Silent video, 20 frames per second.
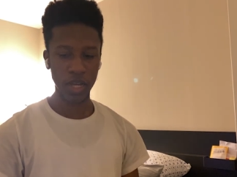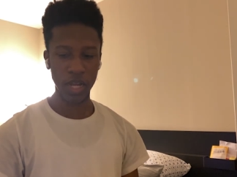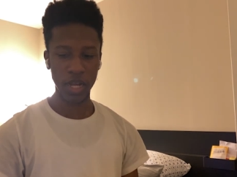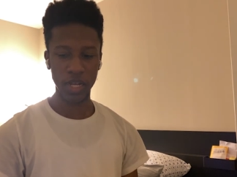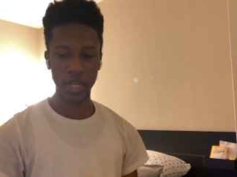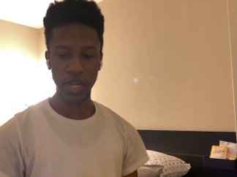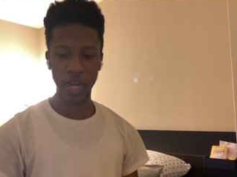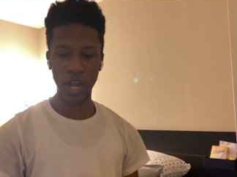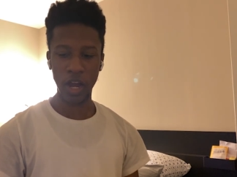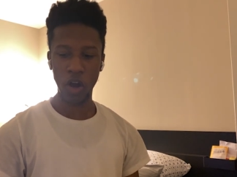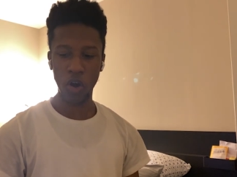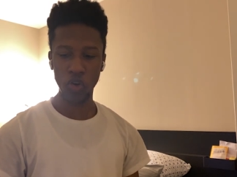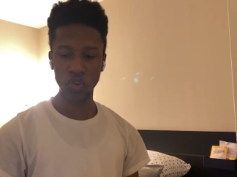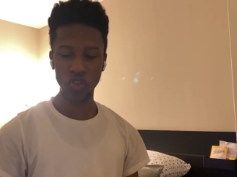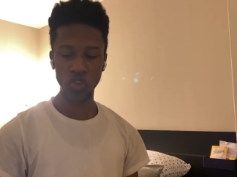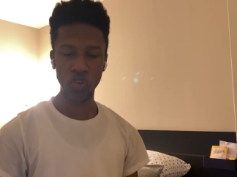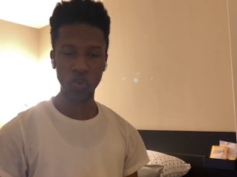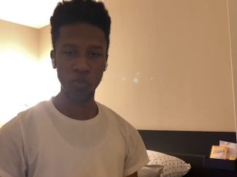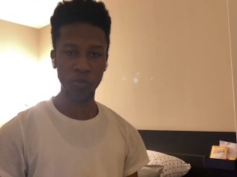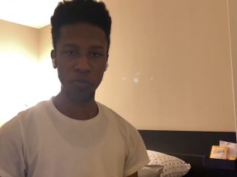And then I
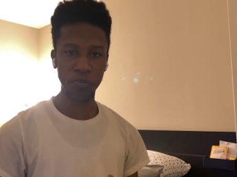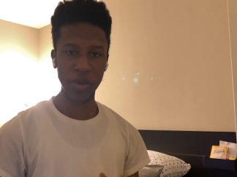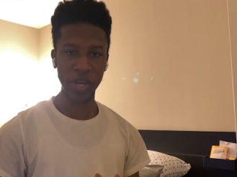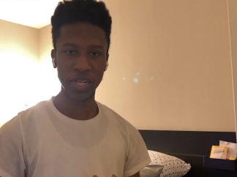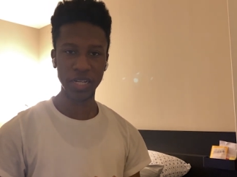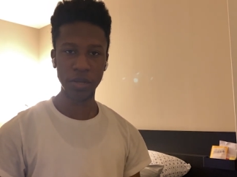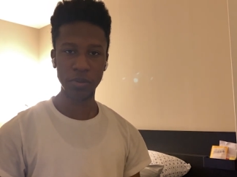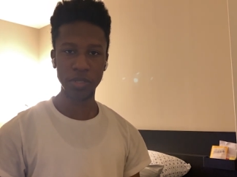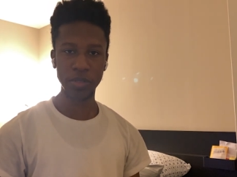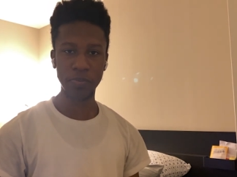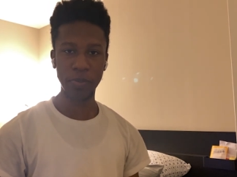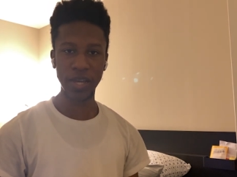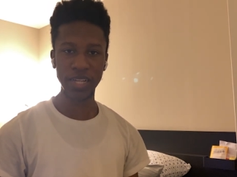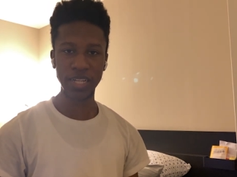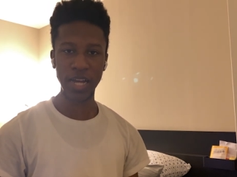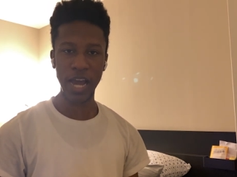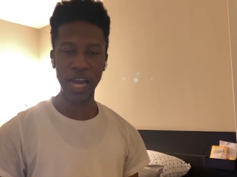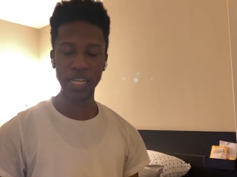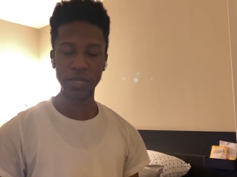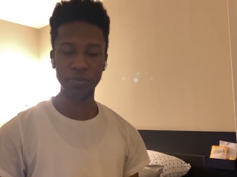also picked up
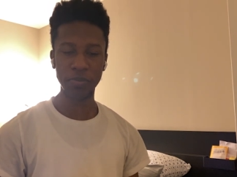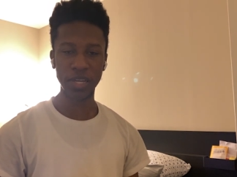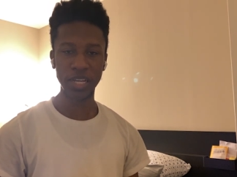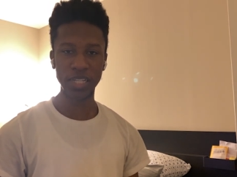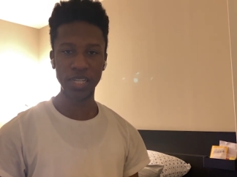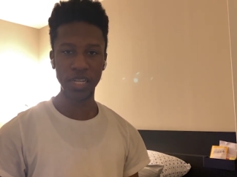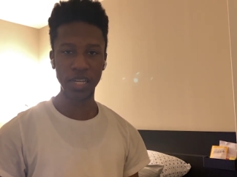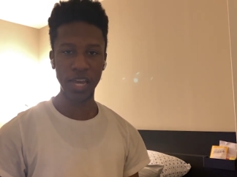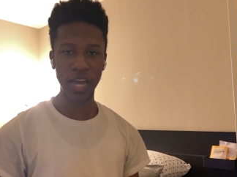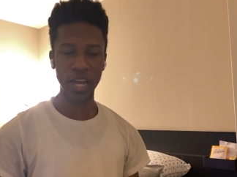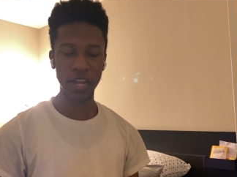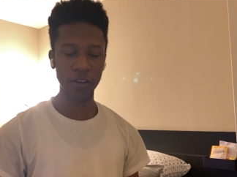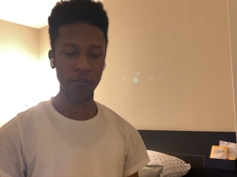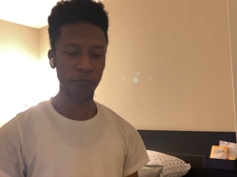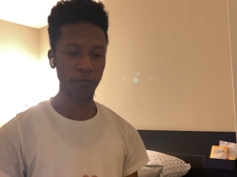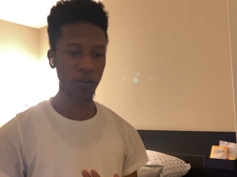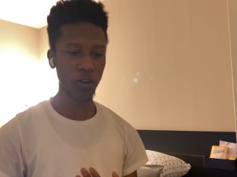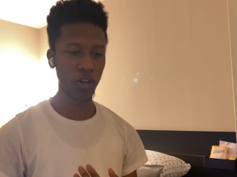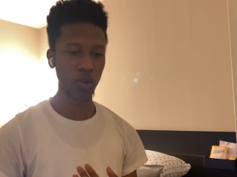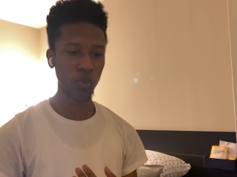Space I S Ps again
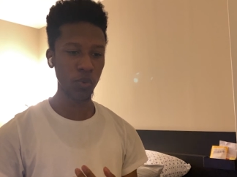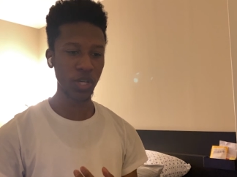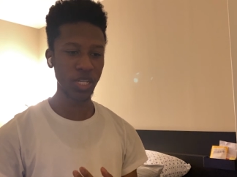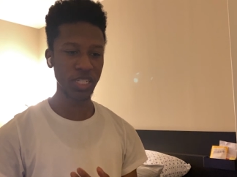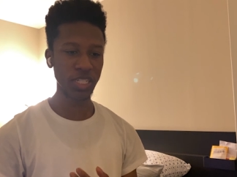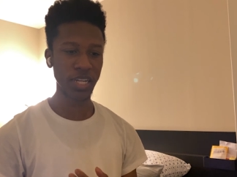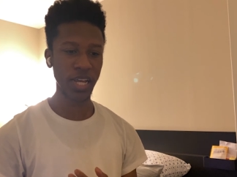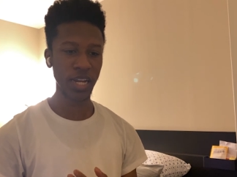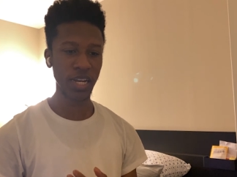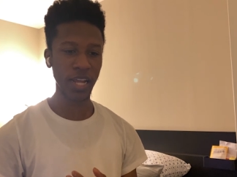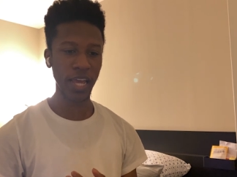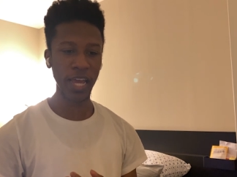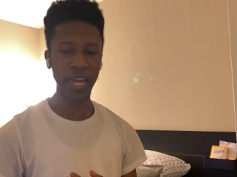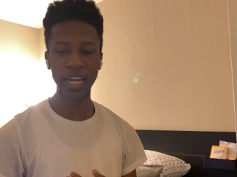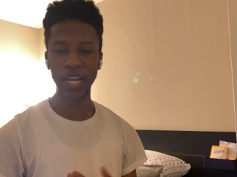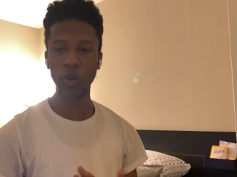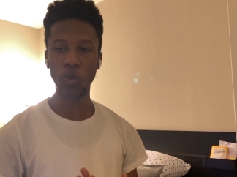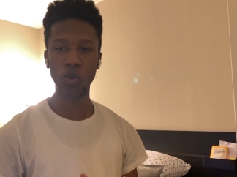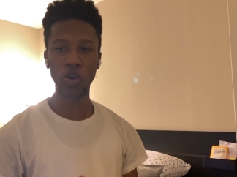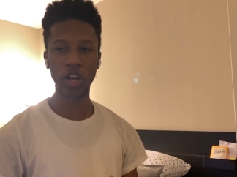for the reason that A,
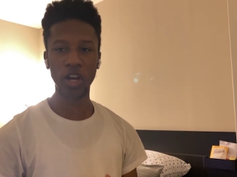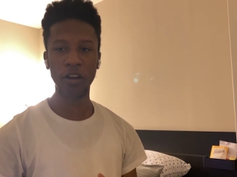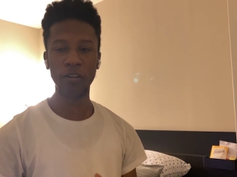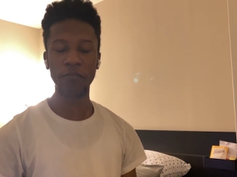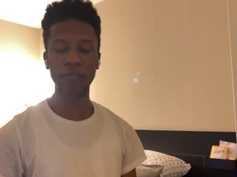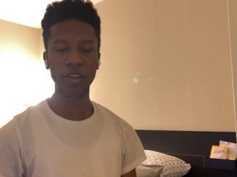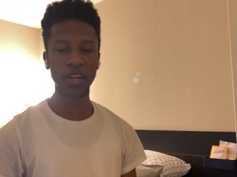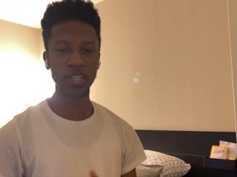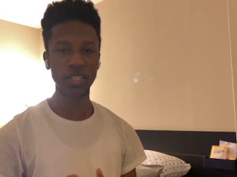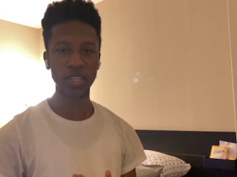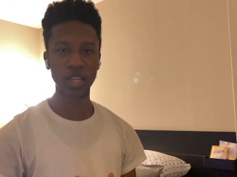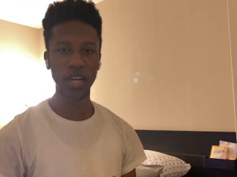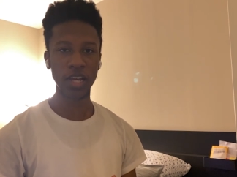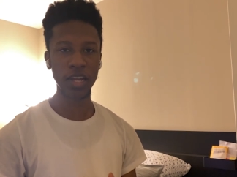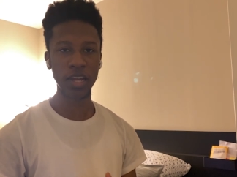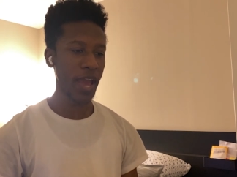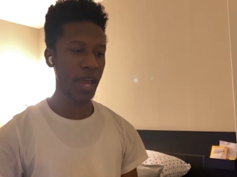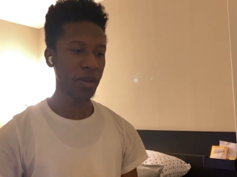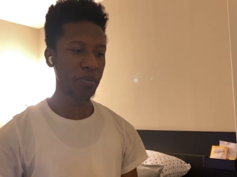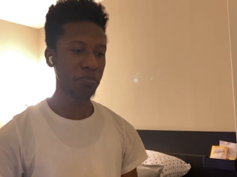they work on Finish Line,
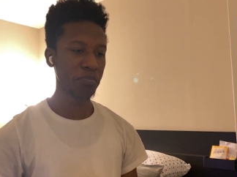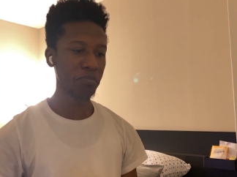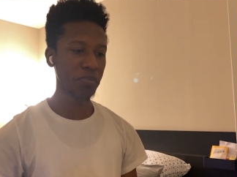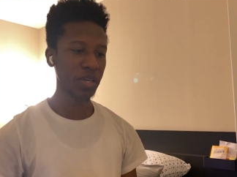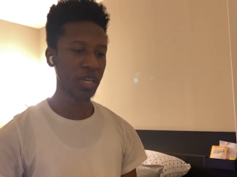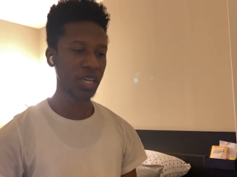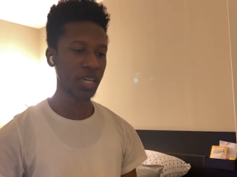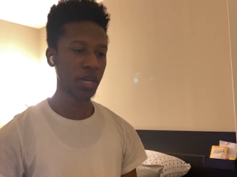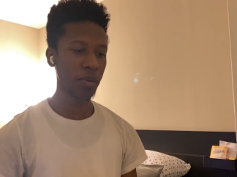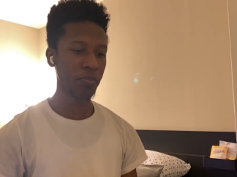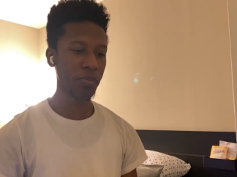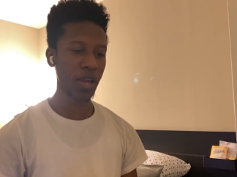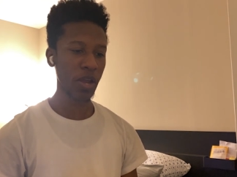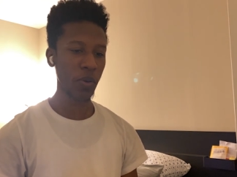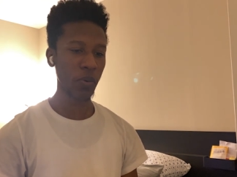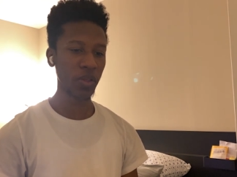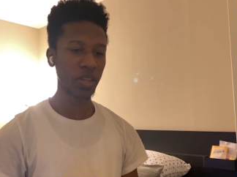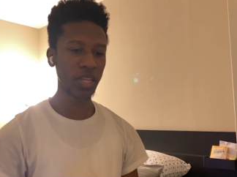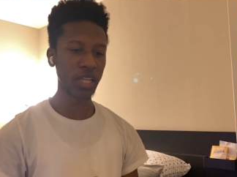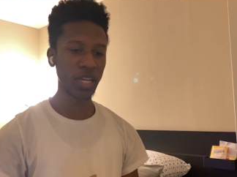and B,
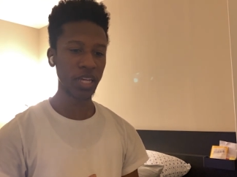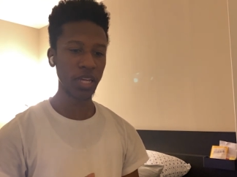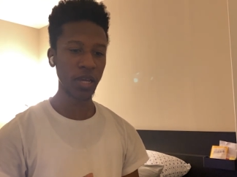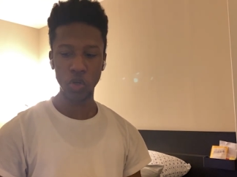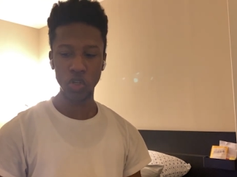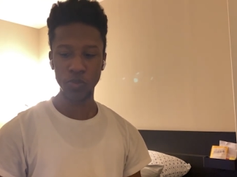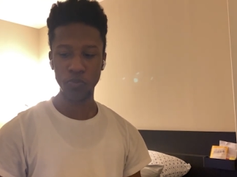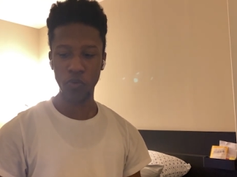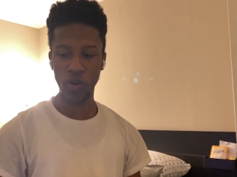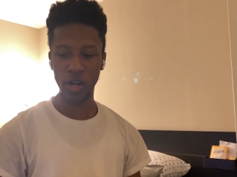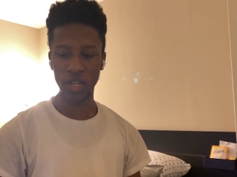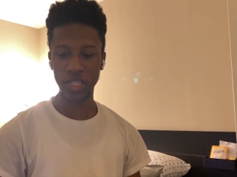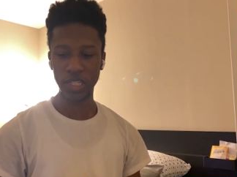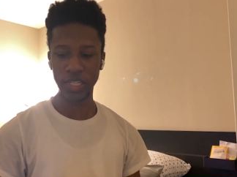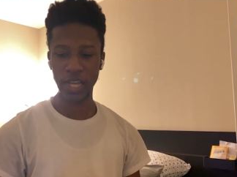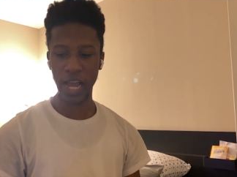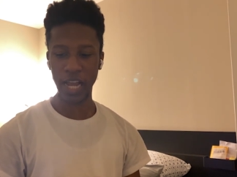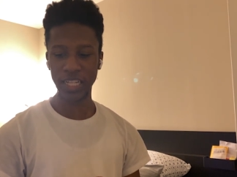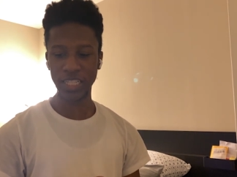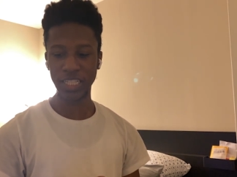apparently those
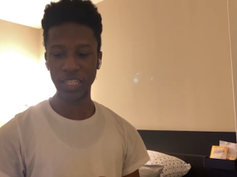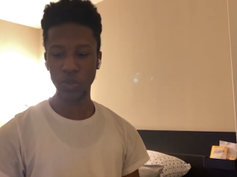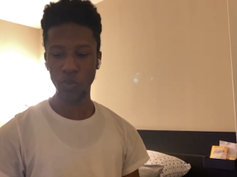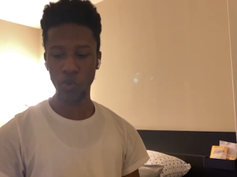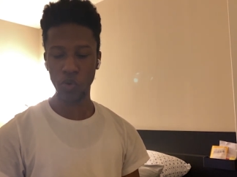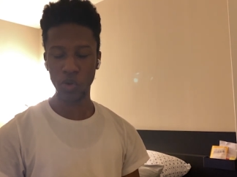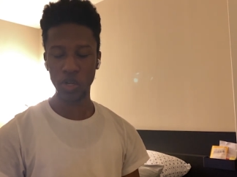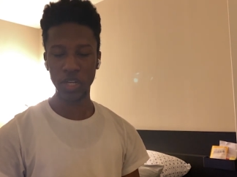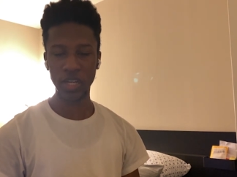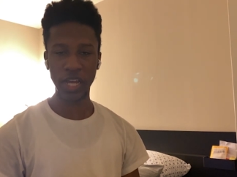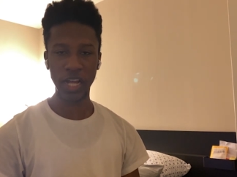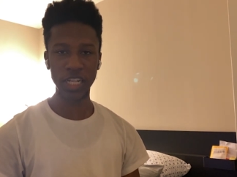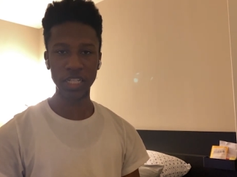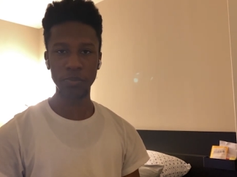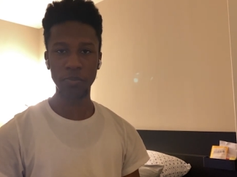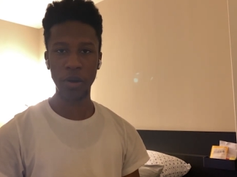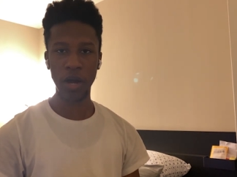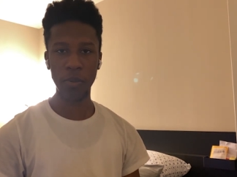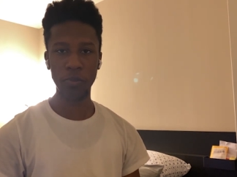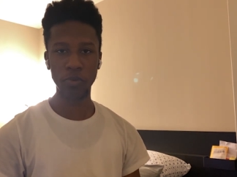proxies actually work
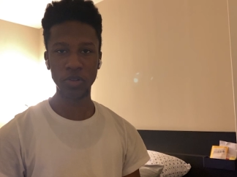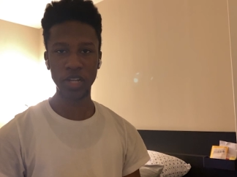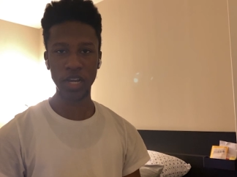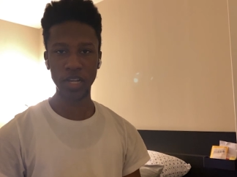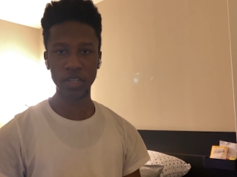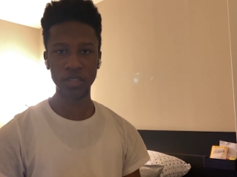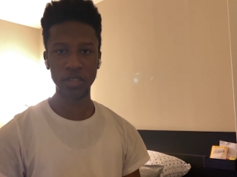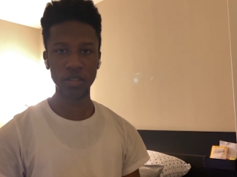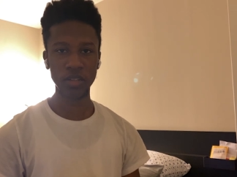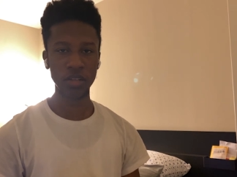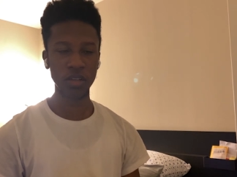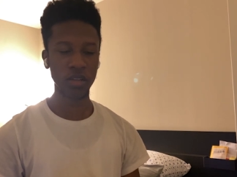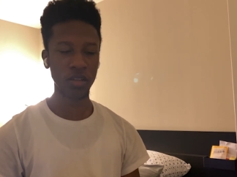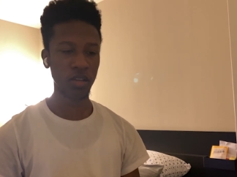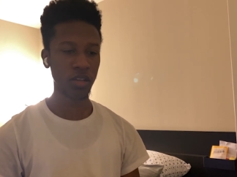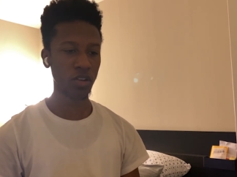against bot protection.